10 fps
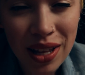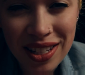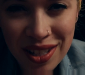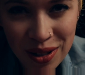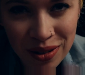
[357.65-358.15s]

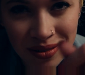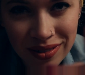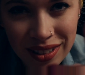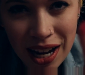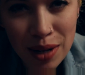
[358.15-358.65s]
Bless you,
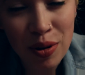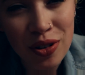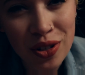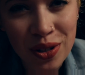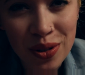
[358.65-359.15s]
kind
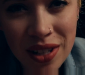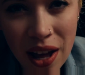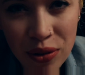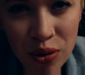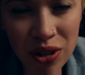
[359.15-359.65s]
person who
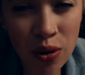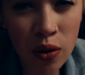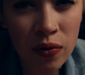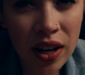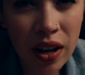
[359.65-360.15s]
sat through this
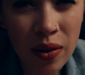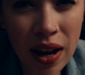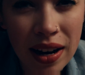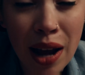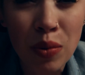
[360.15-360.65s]
whole video,
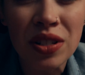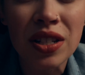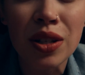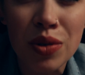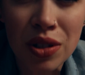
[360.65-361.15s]
and I will
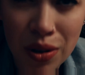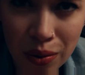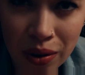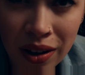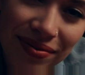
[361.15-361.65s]
see you
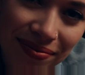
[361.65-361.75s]
soon.